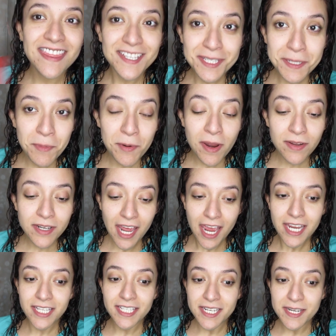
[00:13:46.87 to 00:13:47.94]
This time around,
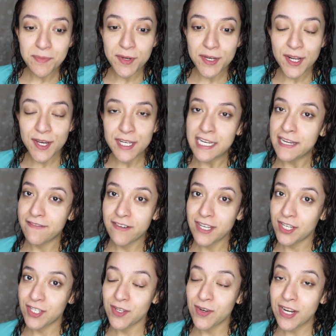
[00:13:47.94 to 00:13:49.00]
I didn't put on any
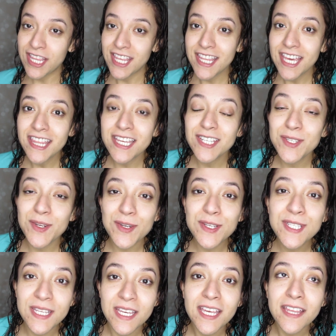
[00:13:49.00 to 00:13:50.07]
foundation or anything like that, so you're
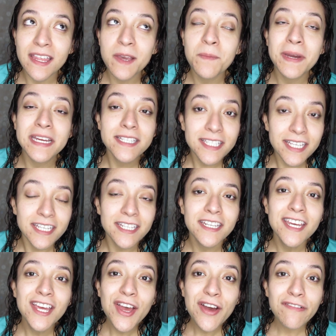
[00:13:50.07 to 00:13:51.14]
seeing like my skin
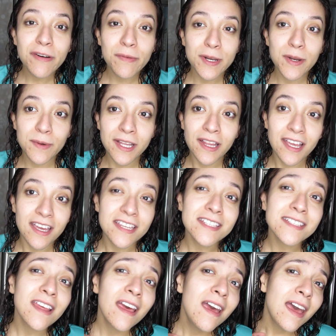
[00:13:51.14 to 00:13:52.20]
for what it really
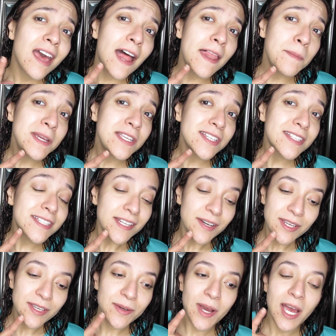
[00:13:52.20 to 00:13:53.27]
is. And let me just tell
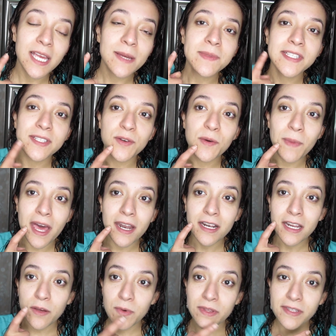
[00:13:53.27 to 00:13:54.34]
you, I am still
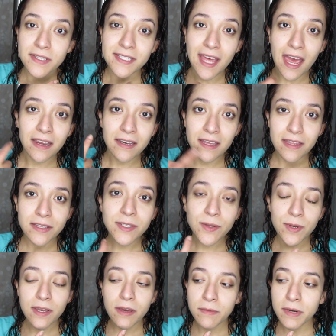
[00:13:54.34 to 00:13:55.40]
battling with this acne that's
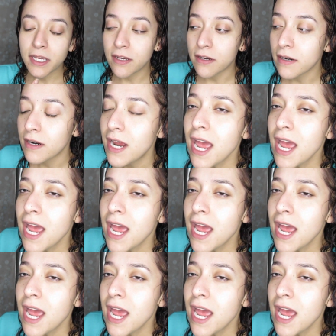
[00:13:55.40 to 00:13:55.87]
going on right here.